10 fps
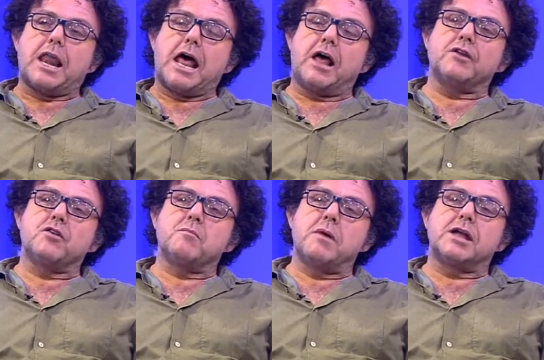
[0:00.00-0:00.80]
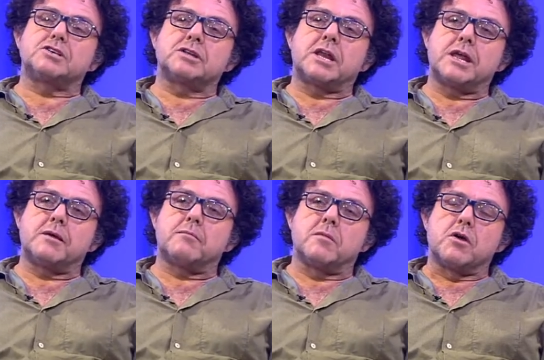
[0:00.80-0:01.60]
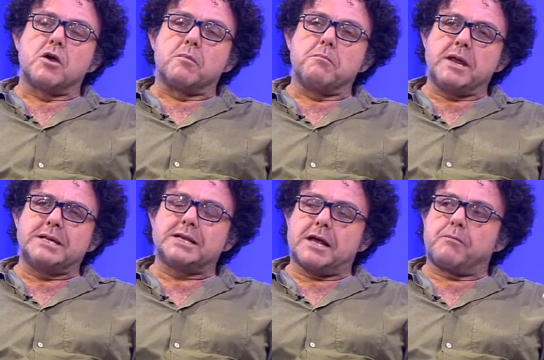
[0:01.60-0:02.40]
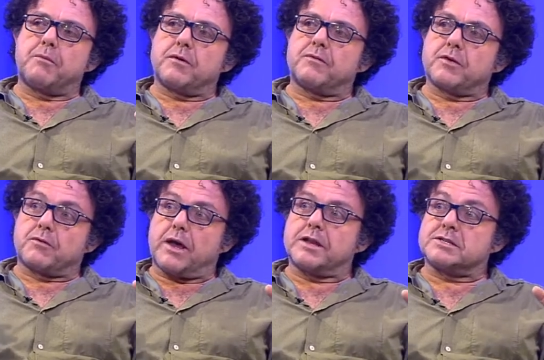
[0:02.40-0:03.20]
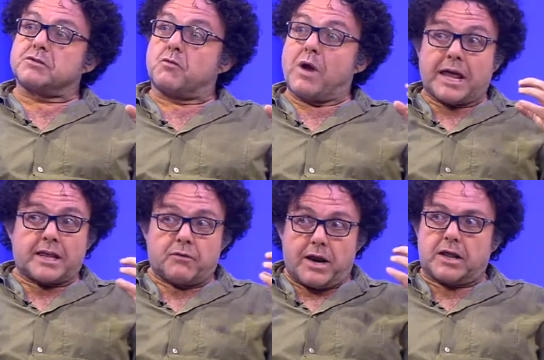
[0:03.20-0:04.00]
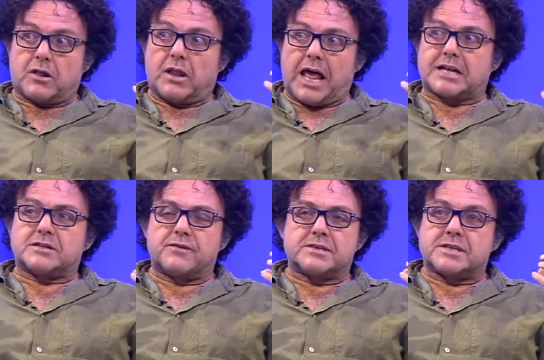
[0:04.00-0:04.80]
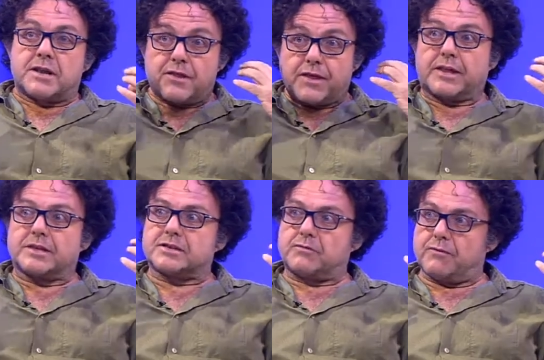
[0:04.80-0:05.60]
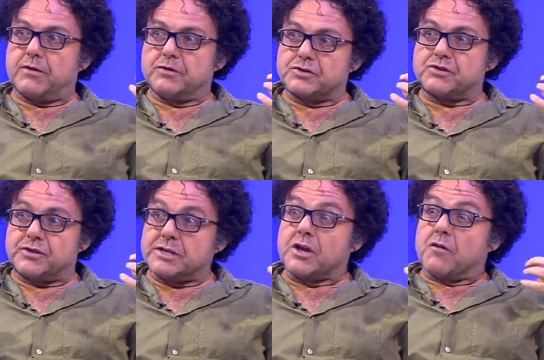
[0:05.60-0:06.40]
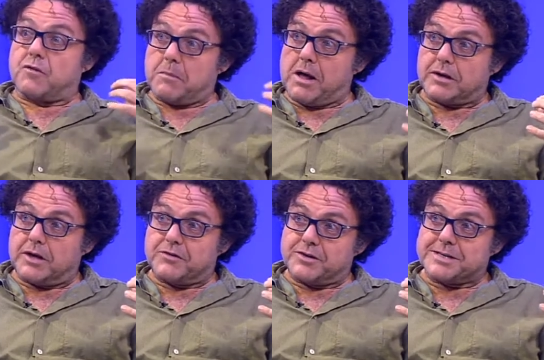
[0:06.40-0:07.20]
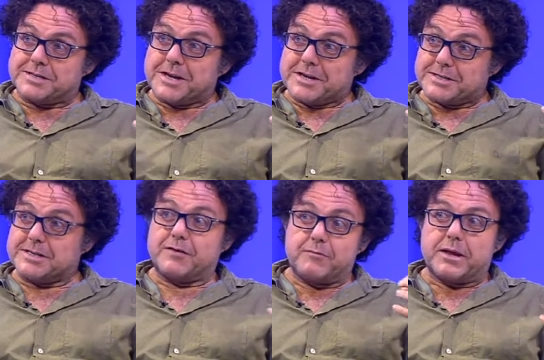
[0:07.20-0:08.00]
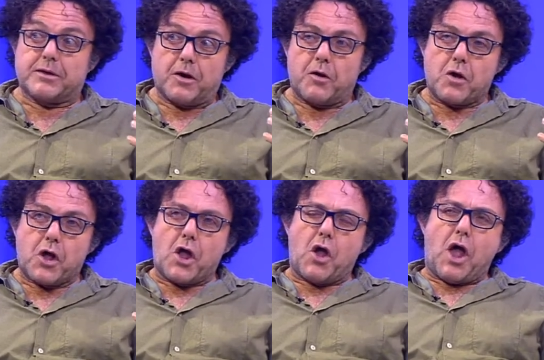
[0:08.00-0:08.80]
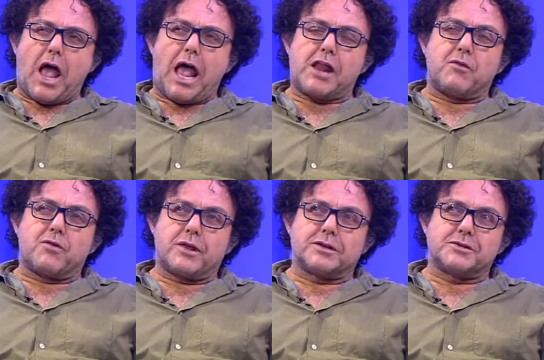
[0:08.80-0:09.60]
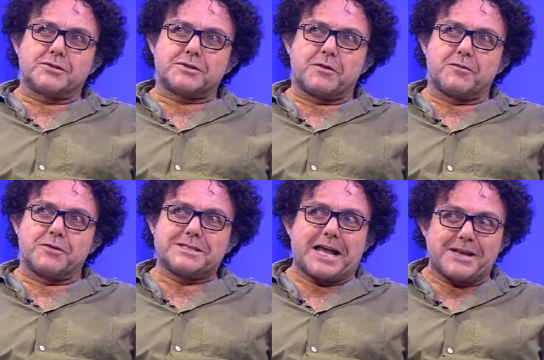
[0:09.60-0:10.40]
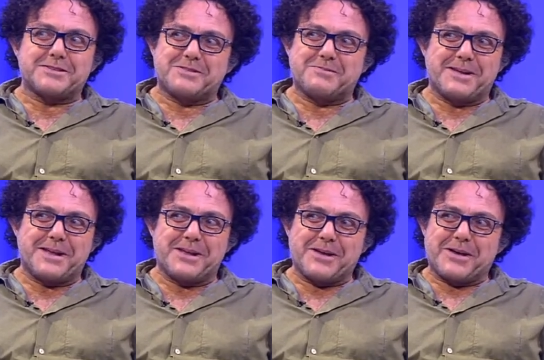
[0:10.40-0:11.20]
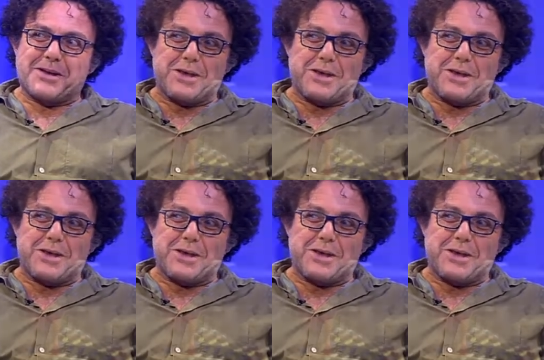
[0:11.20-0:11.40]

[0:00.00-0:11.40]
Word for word: and how do you imagine him meeting up one of the greatest radical activists and thinkers and revolutionary from our countries, Steve Biko? And you think to yourself, this has to be